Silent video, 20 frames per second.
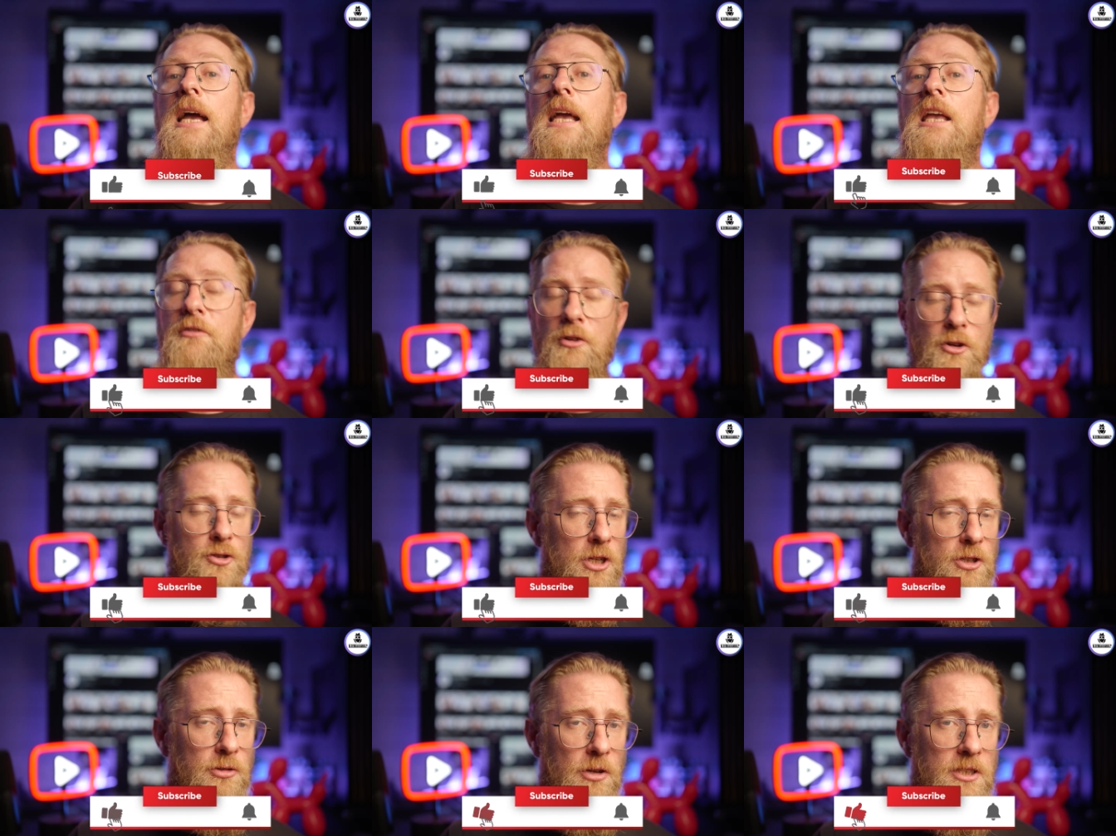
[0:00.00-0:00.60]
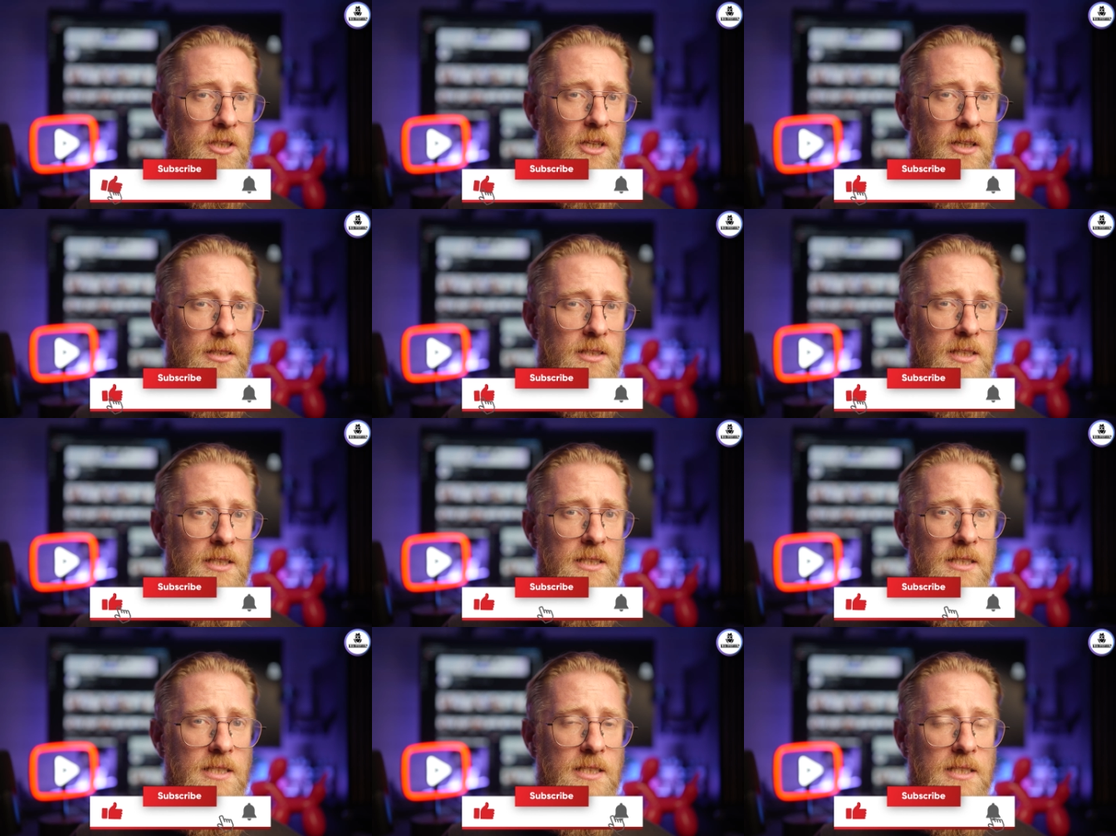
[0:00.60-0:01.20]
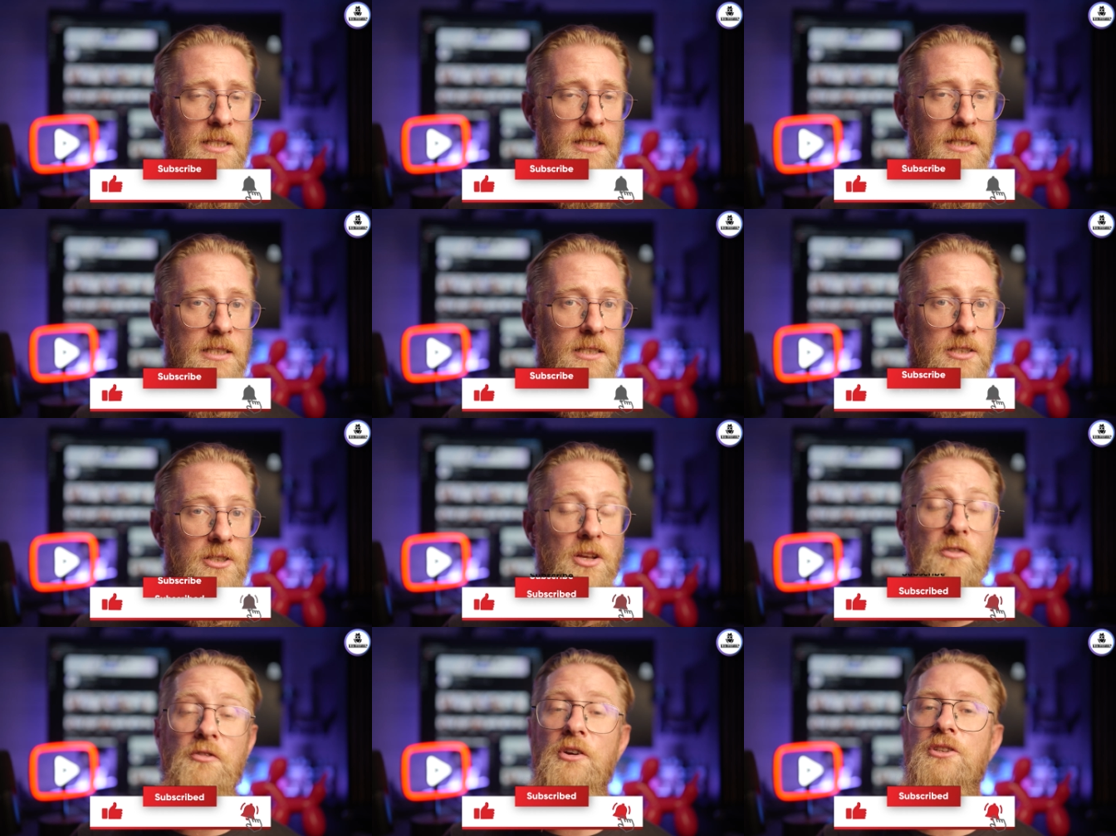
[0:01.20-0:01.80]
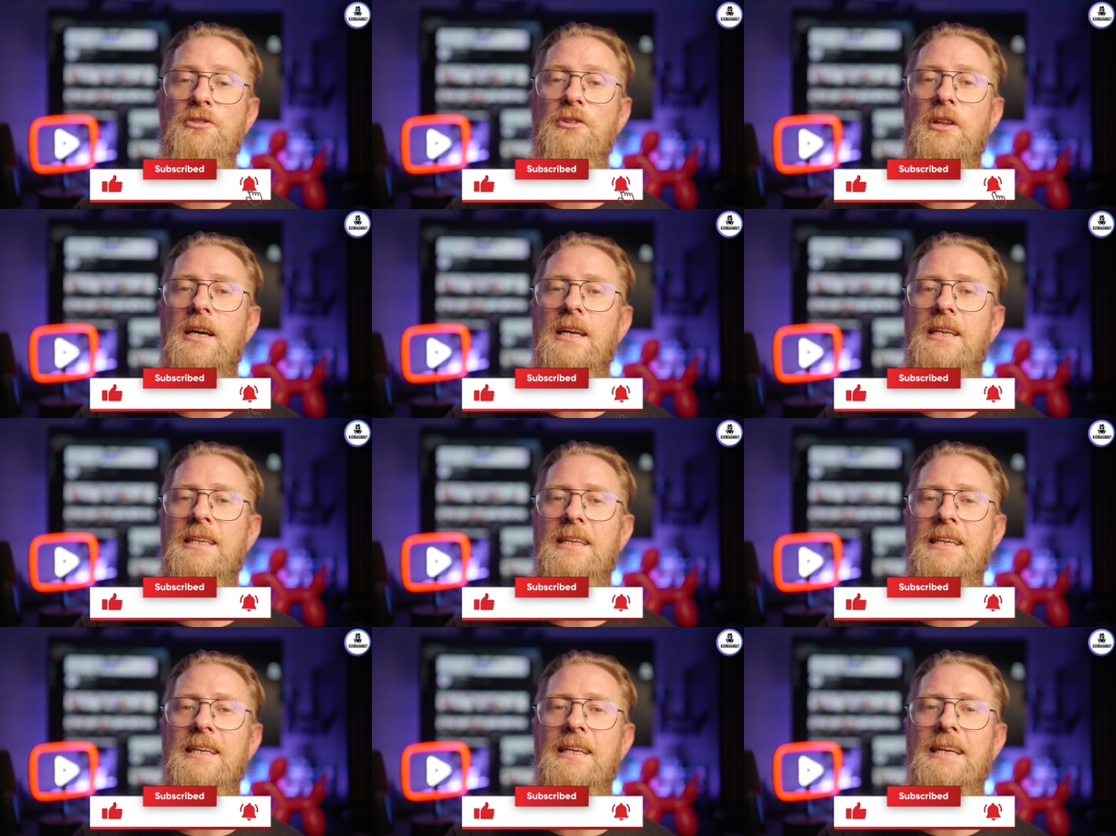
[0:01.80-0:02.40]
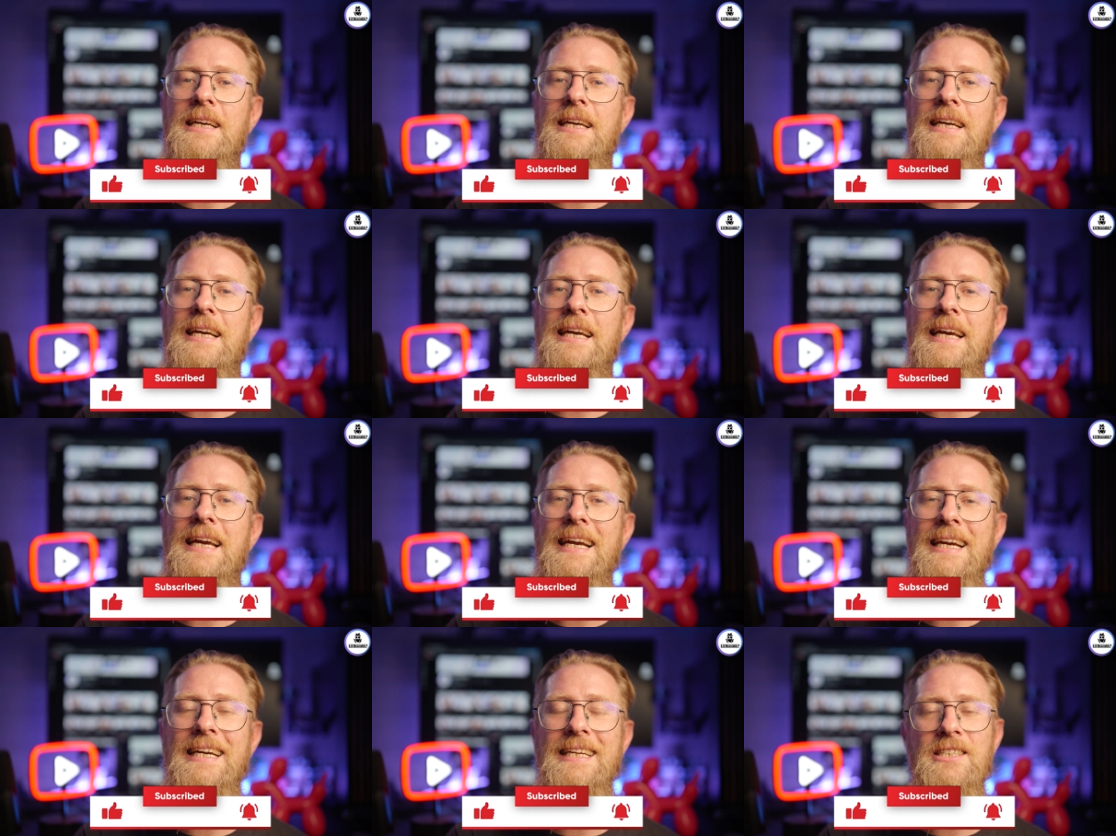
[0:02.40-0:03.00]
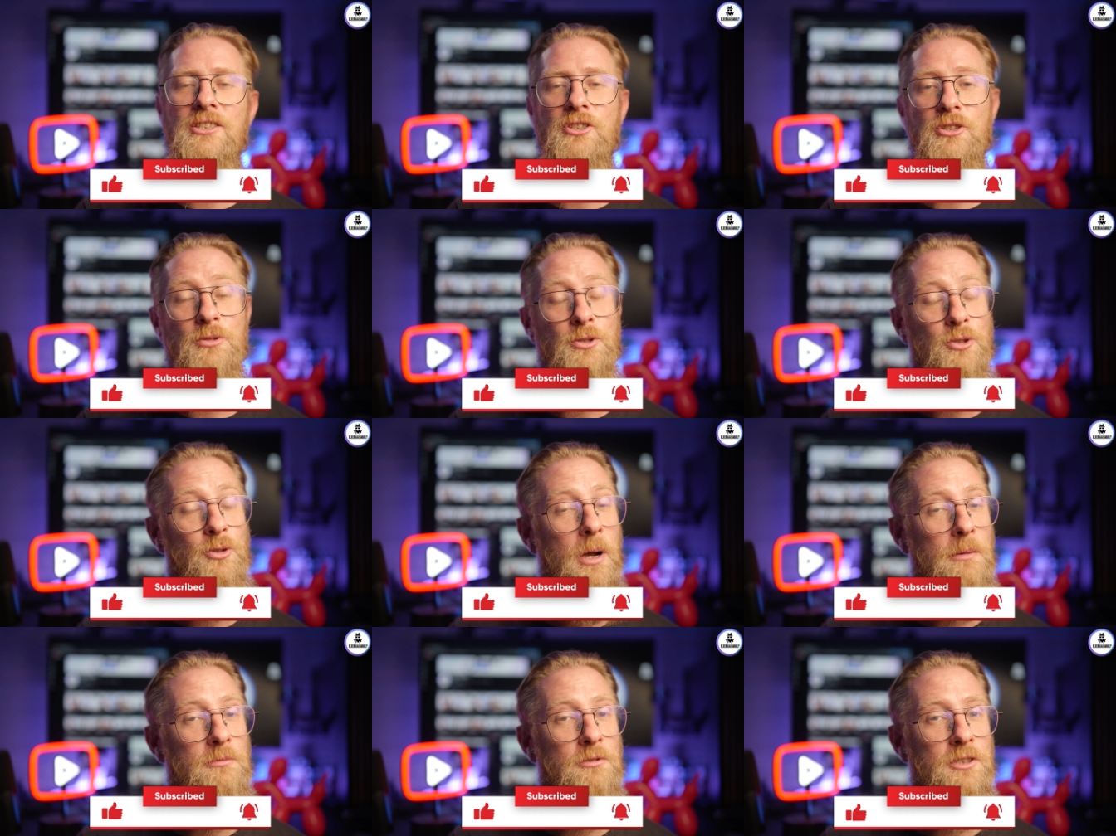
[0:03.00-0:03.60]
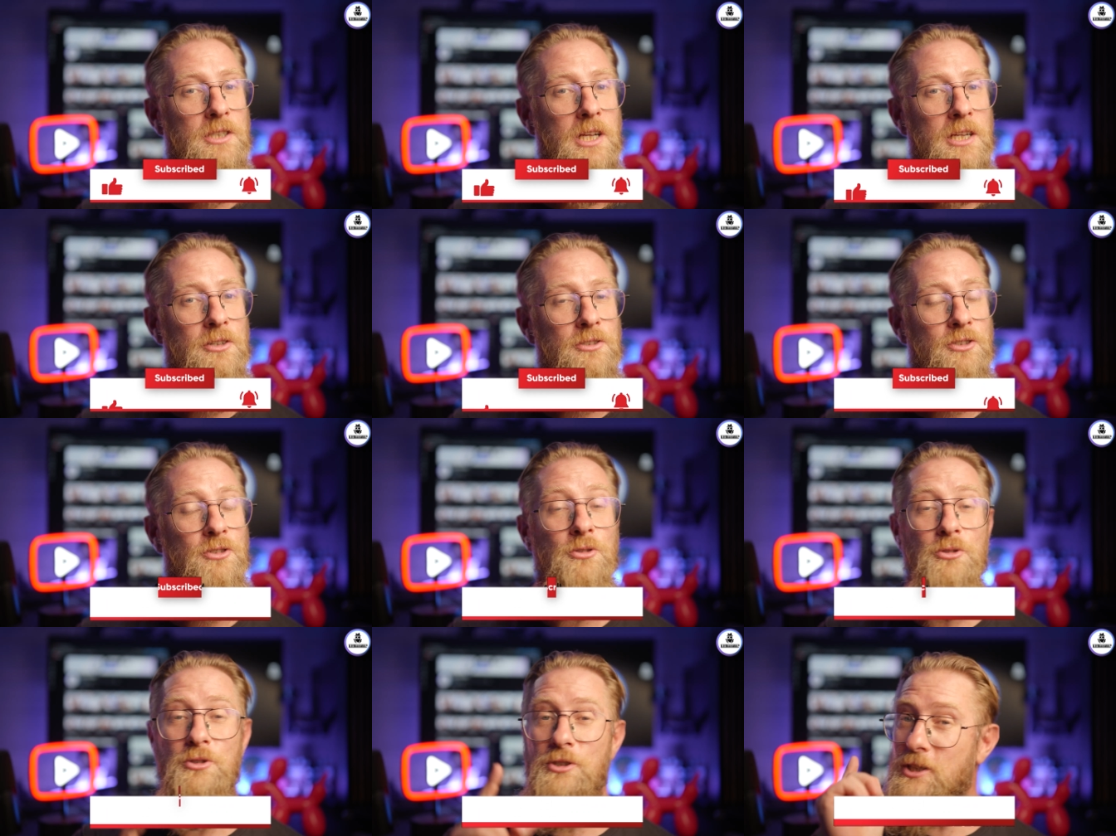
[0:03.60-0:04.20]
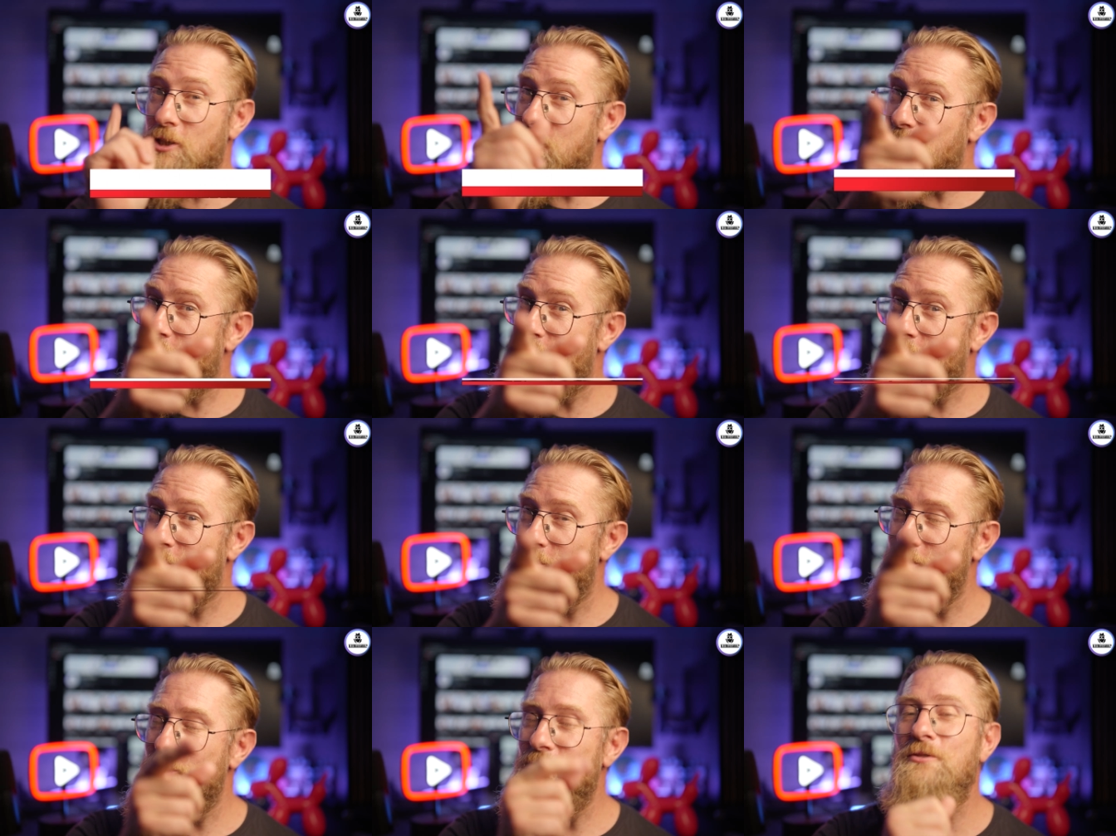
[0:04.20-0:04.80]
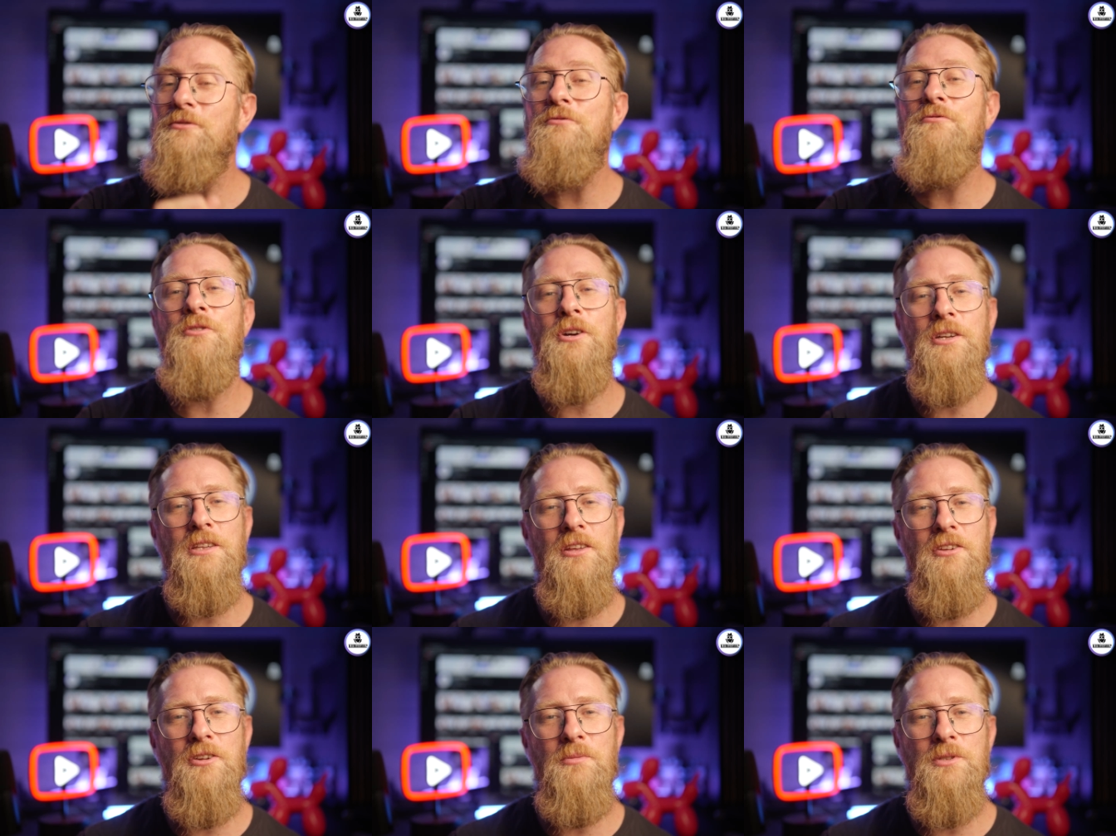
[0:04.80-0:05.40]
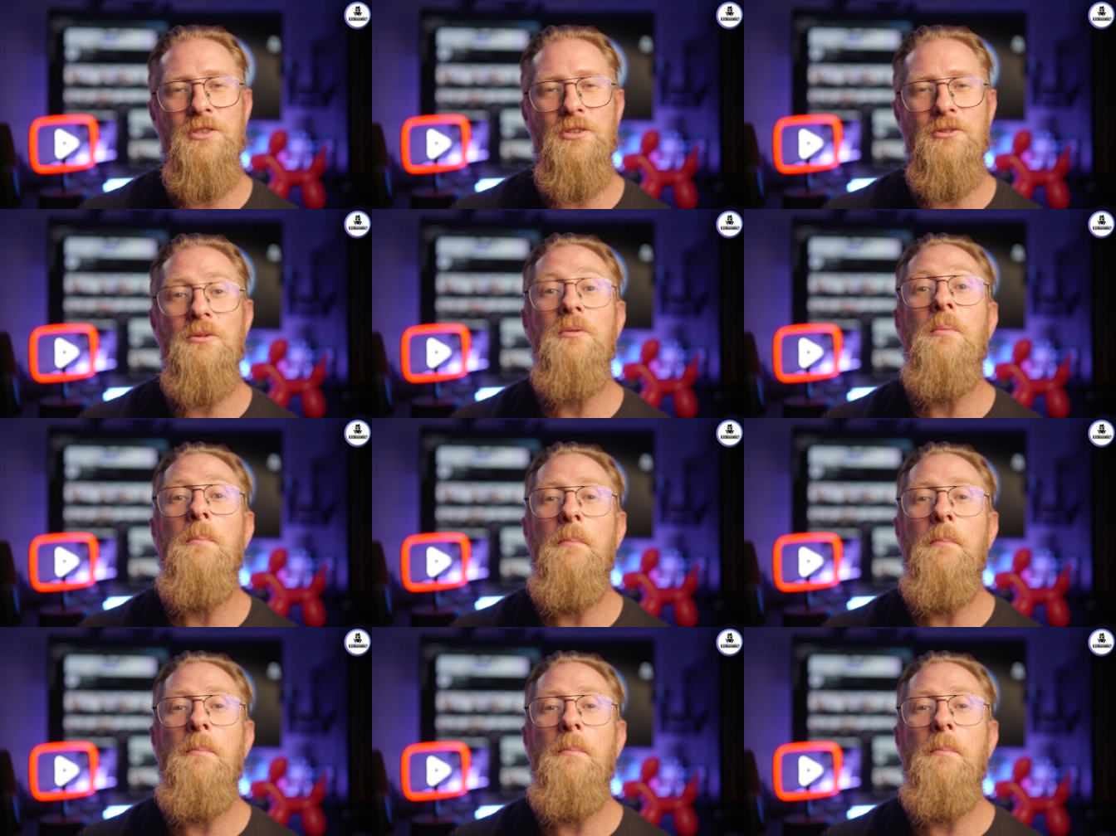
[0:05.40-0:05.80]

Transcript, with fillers: If you enjoyed today's content, don't forget to like and subscribe to the channel. So see you soon for another episode.